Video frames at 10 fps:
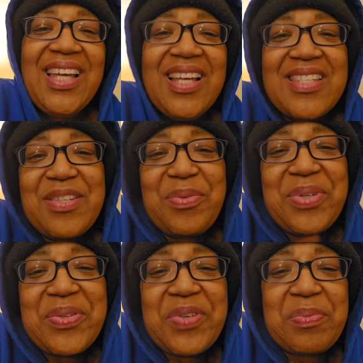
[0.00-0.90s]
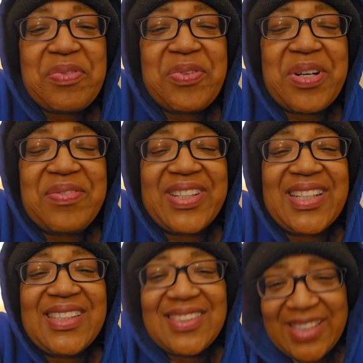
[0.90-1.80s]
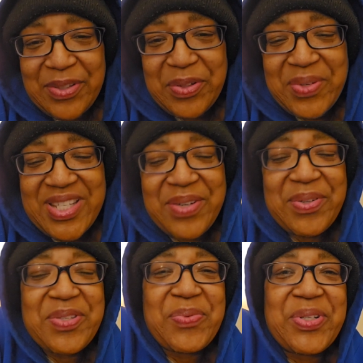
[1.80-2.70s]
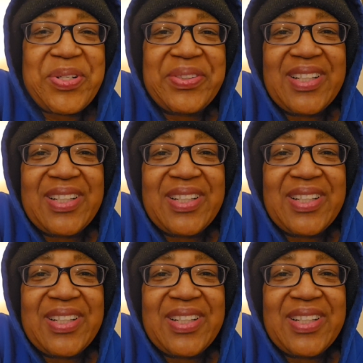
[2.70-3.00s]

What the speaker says: So real quick before I forget, Sherry with Sherry's World.